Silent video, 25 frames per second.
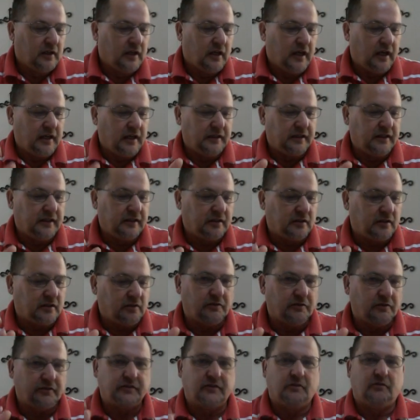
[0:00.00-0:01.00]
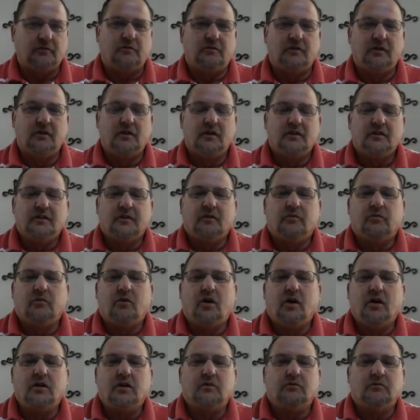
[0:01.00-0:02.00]
And then, of course, the
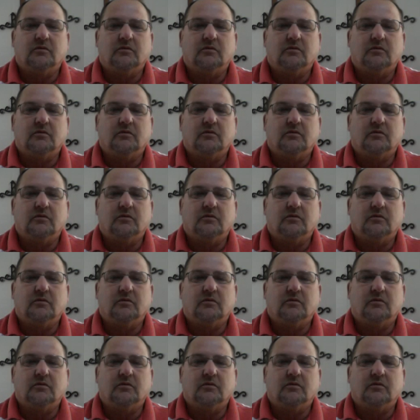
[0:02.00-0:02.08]
water.